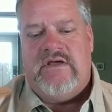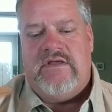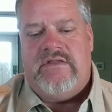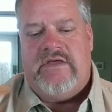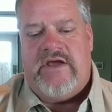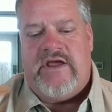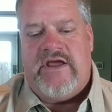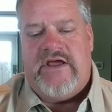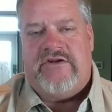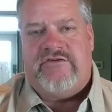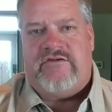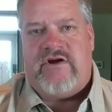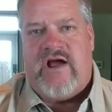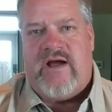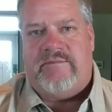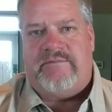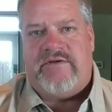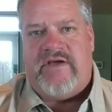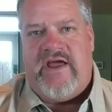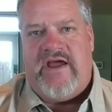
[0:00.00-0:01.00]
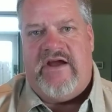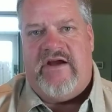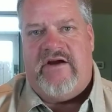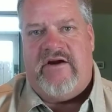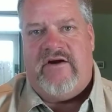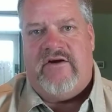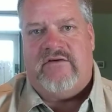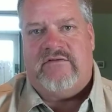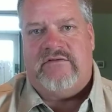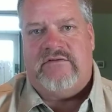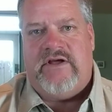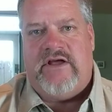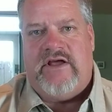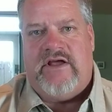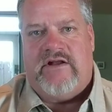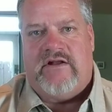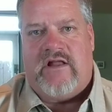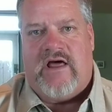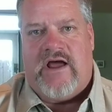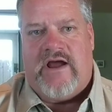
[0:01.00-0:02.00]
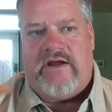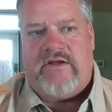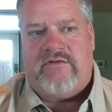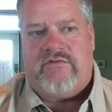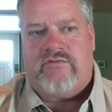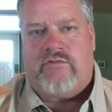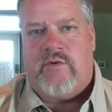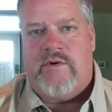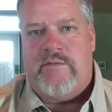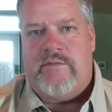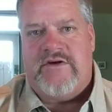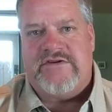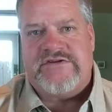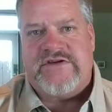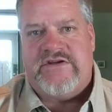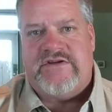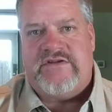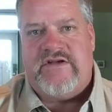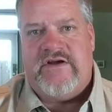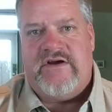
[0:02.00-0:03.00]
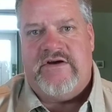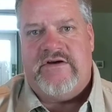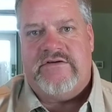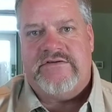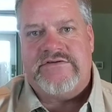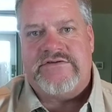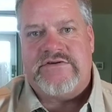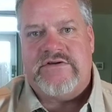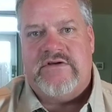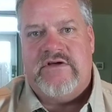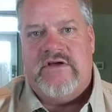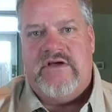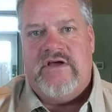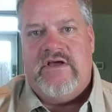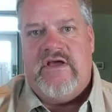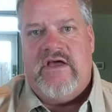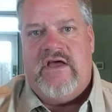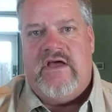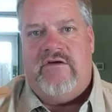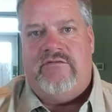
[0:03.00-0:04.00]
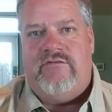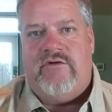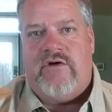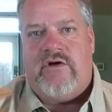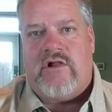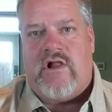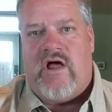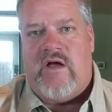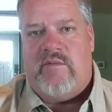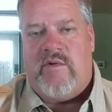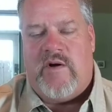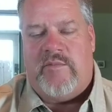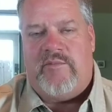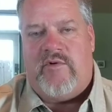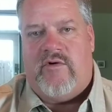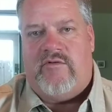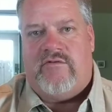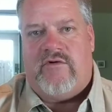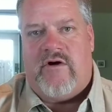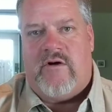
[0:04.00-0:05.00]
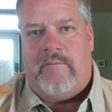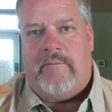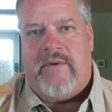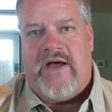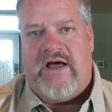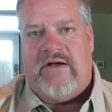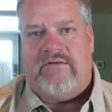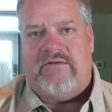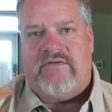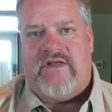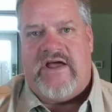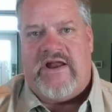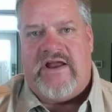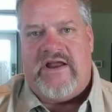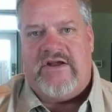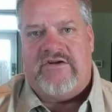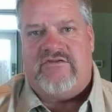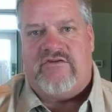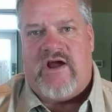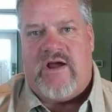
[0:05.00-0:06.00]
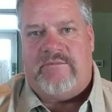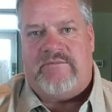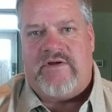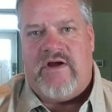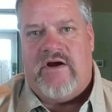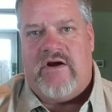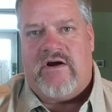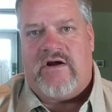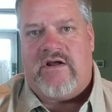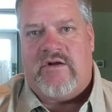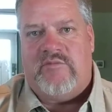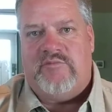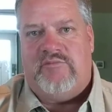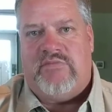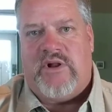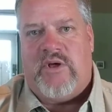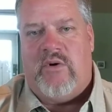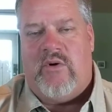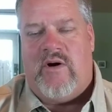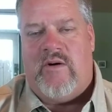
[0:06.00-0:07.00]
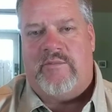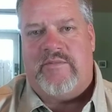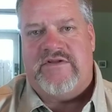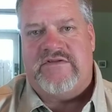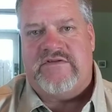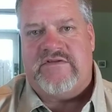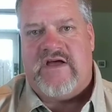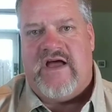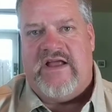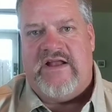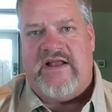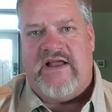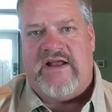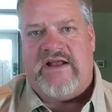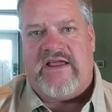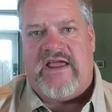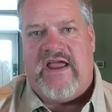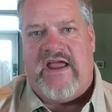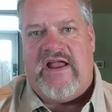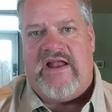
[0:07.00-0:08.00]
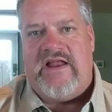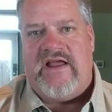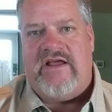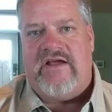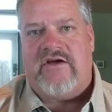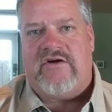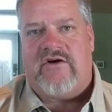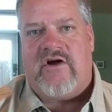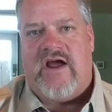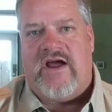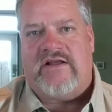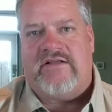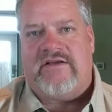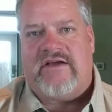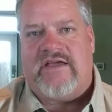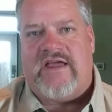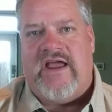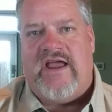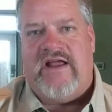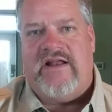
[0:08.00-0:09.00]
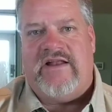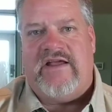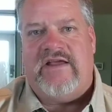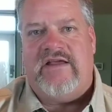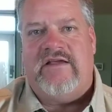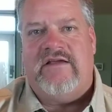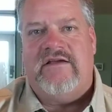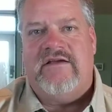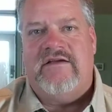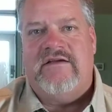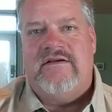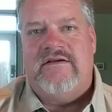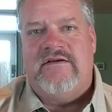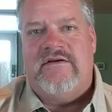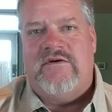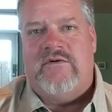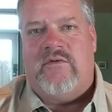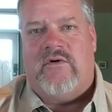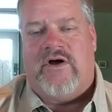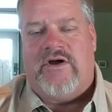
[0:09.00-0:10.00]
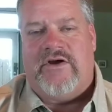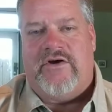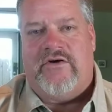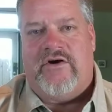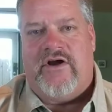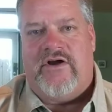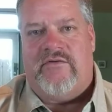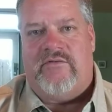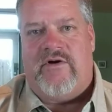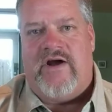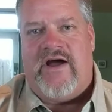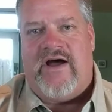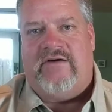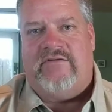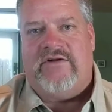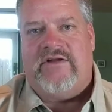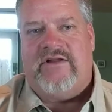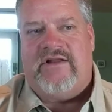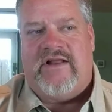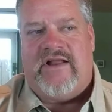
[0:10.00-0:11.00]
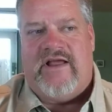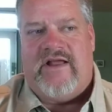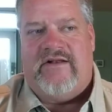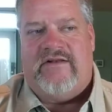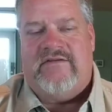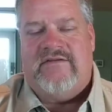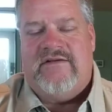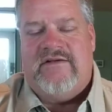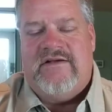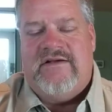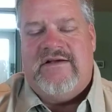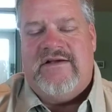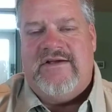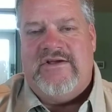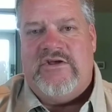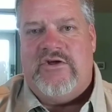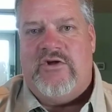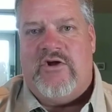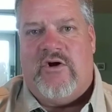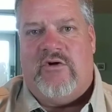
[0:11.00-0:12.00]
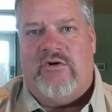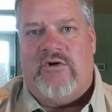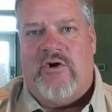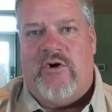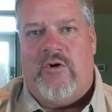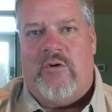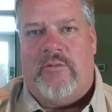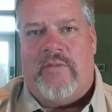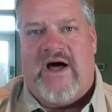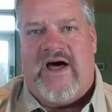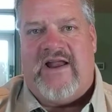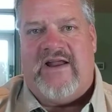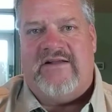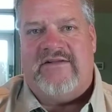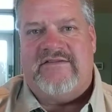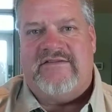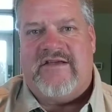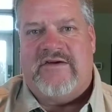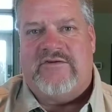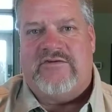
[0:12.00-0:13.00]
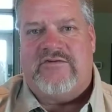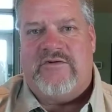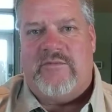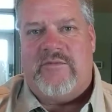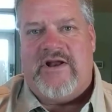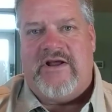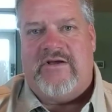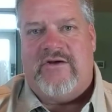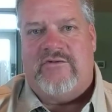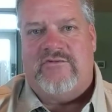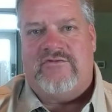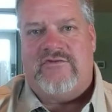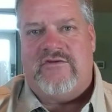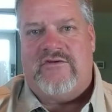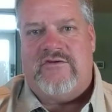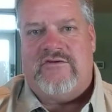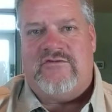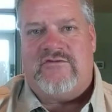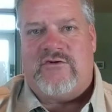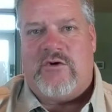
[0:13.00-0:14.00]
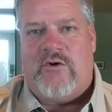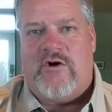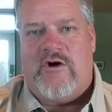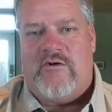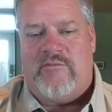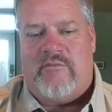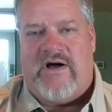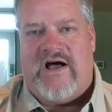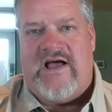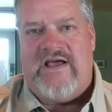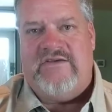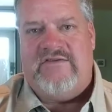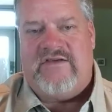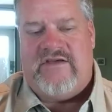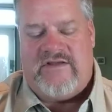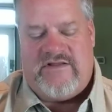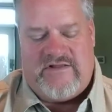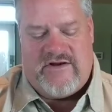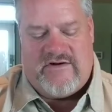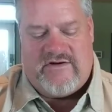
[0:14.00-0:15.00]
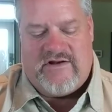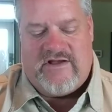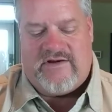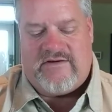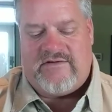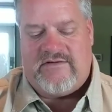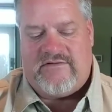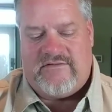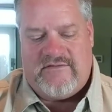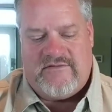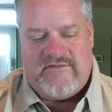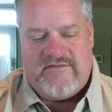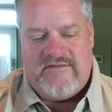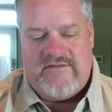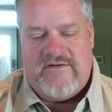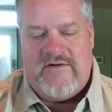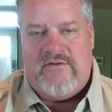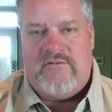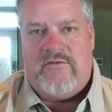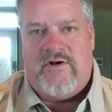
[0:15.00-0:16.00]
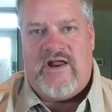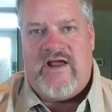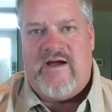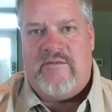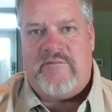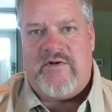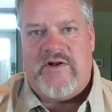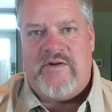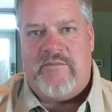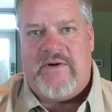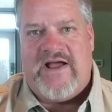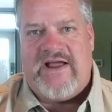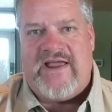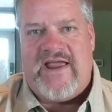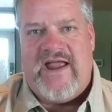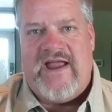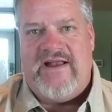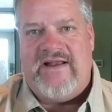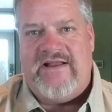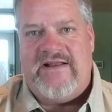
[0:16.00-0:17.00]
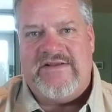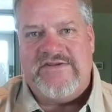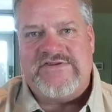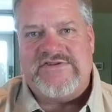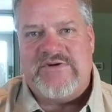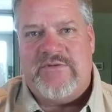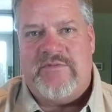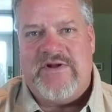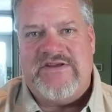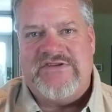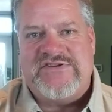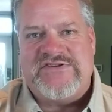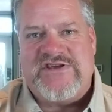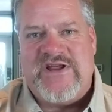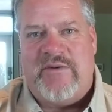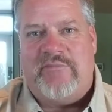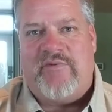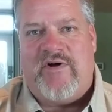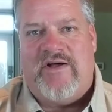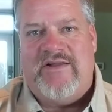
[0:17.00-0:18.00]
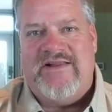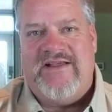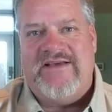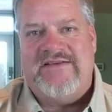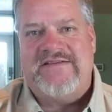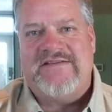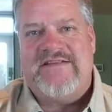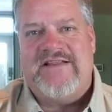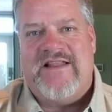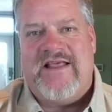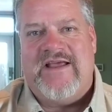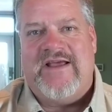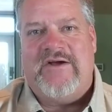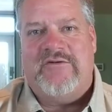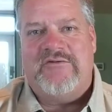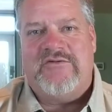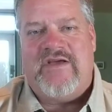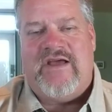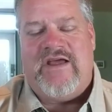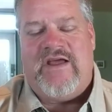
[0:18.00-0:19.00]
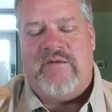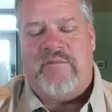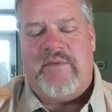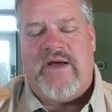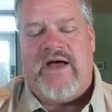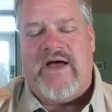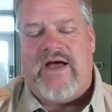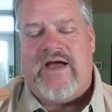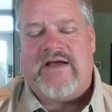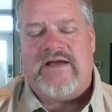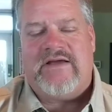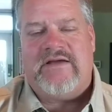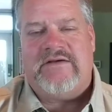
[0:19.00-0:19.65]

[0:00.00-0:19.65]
the entrapped air in like Three Musketeers, if you climb up over a mountain, that entrapped air can blow up inside that candy and crack the candy while you're en route. And then you don't know about it until somebody goes to the store and buys it, they're like, what happened to my candy? Did somebody step on this? And they go take it back.